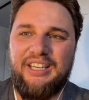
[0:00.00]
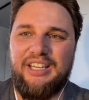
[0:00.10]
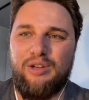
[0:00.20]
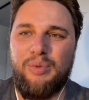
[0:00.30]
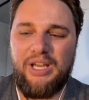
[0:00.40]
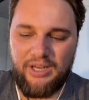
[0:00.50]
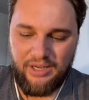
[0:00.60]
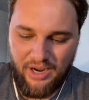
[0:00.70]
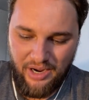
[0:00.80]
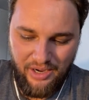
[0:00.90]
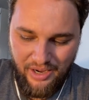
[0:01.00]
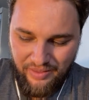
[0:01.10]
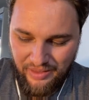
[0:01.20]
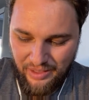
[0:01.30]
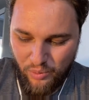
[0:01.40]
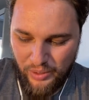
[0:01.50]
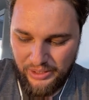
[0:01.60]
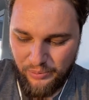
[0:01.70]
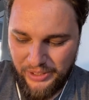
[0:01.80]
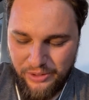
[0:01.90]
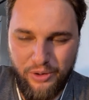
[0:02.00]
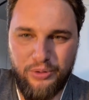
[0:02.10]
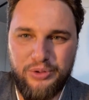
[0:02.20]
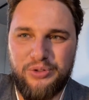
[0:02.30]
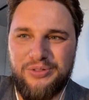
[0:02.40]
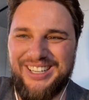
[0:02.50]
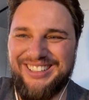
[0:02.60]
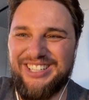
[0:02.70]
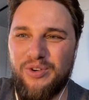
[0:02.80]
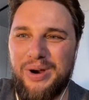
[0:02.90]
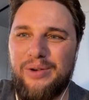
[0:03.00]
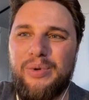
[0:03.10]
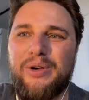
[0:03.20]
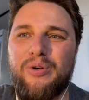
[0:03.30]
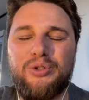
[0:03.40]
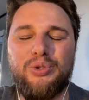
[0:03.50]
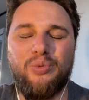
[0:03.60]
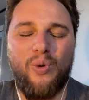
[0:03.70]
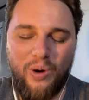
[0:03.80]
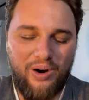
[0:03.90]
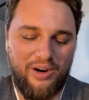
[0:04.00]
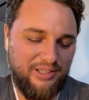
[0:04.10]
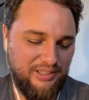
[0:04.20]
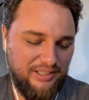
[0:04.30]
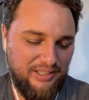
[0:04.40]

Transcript: and man, I think when we go to war,